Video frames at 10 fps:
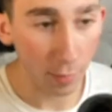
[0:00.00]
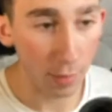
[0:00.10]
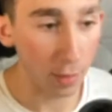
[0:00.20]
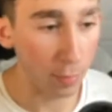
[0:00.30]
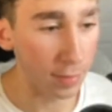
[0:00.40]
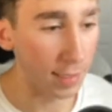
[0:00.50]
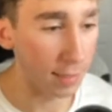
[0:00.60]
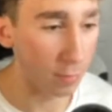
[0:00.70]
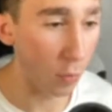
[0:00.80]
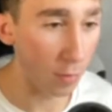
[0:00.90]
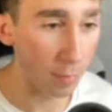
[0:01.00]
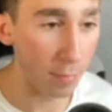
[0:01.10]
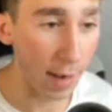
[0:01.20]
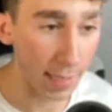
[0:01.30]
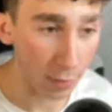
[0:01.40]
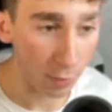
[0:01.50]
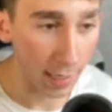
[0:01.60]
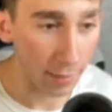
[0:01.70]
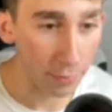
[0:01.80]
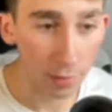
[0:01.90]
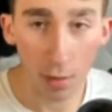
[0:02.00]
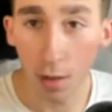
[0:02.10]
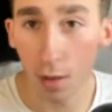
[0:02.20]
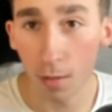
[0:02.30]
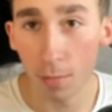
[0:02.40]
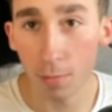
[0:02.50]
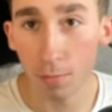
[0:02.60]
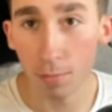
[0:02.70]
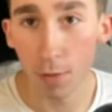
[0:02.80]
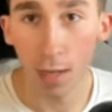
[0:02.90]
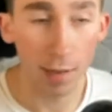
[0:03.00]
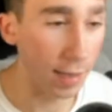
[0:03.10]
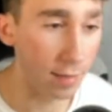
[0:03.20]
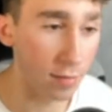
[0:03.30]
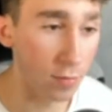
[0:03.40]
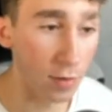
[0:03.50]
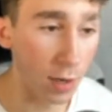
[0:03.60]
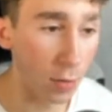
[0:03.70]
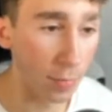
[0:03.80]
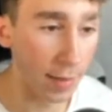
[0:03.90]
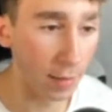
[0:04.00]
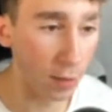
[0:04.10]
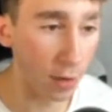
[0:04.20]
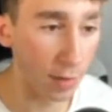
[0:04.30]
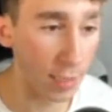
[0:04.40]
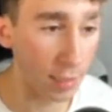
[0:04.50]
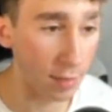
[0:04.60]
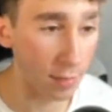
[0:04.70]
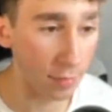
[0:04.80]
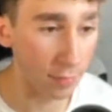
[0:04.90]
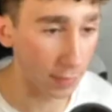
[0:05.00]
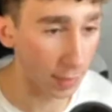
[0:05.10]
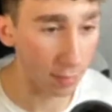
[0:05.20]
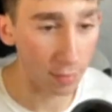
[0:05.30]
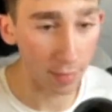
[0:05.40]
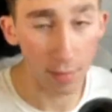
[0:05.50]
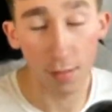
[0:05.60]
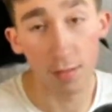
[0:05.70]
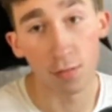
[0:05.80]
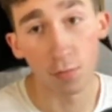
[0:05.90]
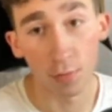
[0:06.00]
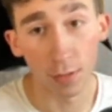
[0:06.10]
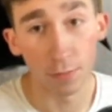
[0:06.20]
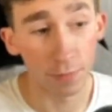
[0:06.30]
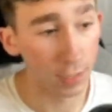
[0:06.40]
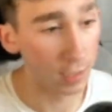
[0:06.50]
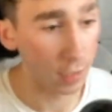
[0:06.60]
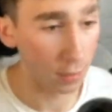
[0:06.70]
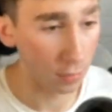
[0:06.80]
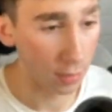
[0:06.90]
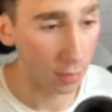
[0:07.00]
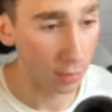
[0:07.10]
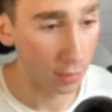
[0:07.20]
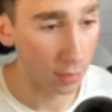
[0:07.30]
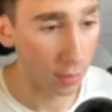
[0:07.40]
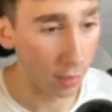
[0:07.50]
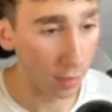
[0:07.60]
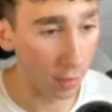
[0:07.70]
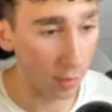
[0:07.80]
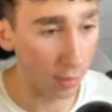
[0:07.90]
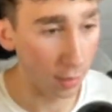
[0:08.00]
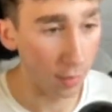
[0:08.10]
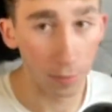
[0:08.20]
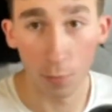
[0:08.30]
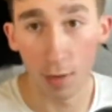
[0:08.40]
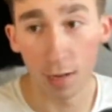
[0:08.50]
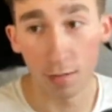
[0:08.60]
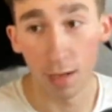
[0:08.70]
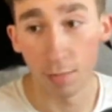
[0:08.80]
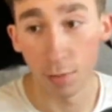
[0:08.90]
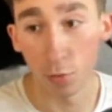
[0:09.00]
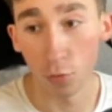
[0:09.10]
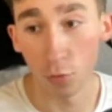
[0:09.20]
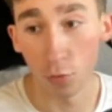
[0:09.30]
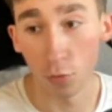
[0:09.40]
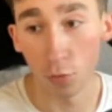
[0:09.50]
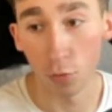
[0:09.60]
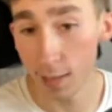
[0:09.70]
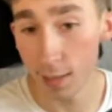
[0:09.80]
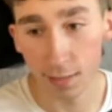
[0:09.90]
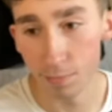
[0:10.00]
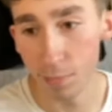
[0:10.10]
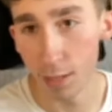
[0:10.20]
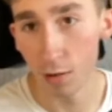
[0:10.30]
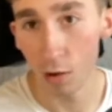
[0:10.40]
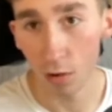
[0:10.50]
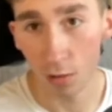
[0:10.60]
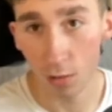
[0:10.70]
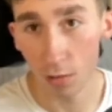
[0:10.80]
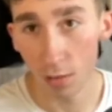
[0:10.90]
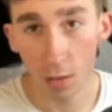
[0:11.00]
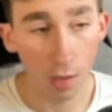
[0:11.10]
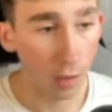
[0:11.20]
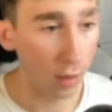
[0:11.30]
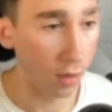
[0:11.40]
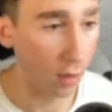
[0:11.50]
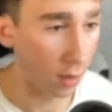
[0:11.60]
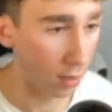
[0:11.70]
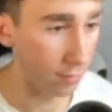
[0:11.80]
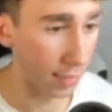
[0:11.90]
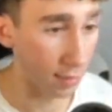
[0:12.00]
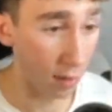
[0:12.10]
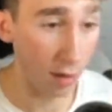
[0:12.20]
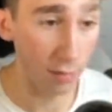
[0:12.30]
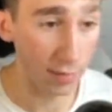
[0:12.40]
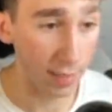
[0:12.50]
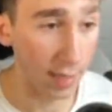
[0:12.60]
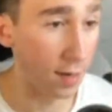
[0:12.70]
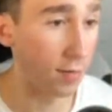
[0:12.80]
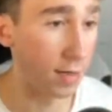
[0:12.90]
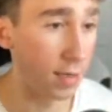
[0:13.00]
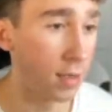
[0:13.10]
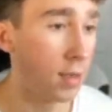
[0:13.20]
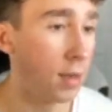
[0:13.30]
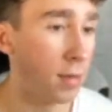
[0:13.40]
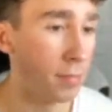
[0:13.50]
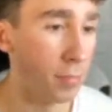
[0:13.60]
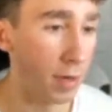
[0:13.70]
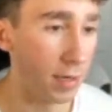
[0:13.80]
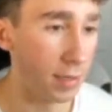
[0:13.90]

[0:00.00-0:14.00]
we are playing more Minecraft. Um, as you know by the context of this, this isn't a real video. Uh, otherwise, I'd be trying a bit harder on my commentary, but